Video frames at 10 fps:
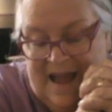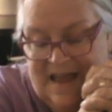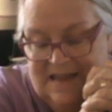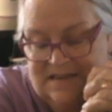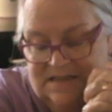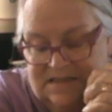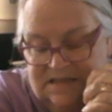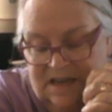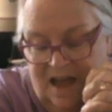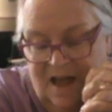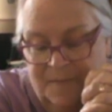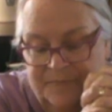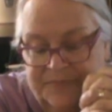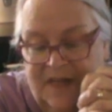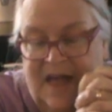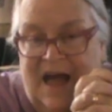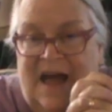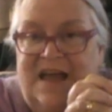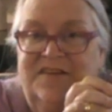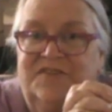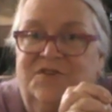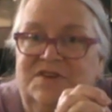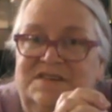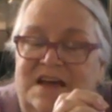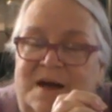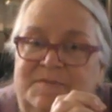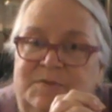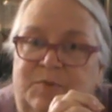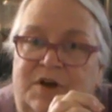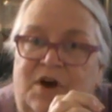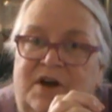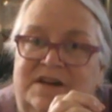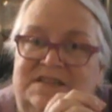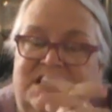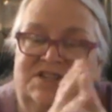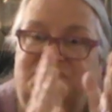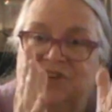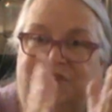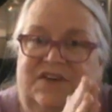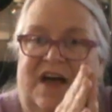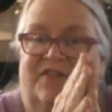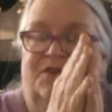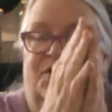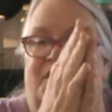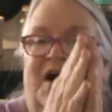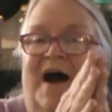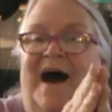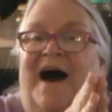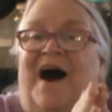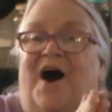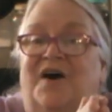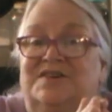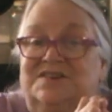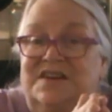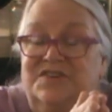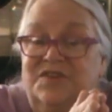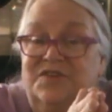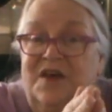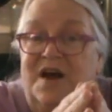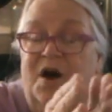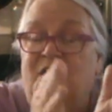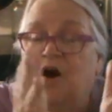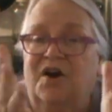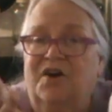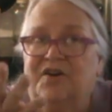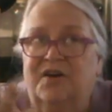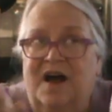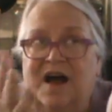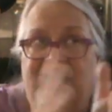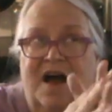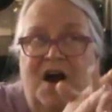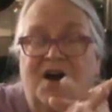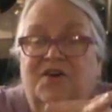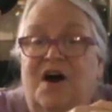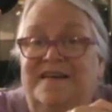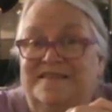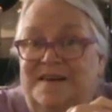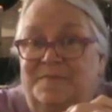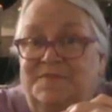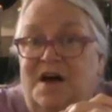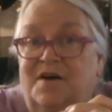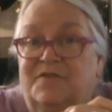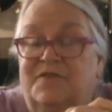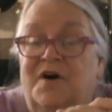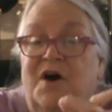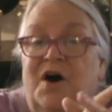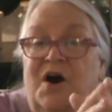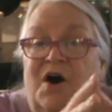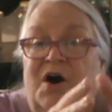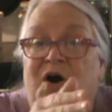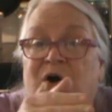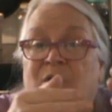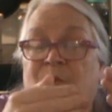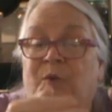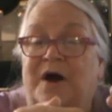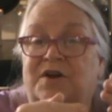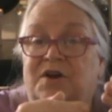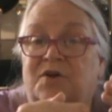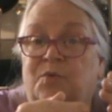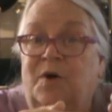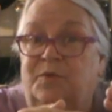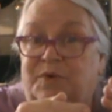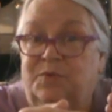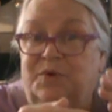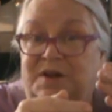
And it is a good time to bring our intentions together. Our intentions are our concept of what we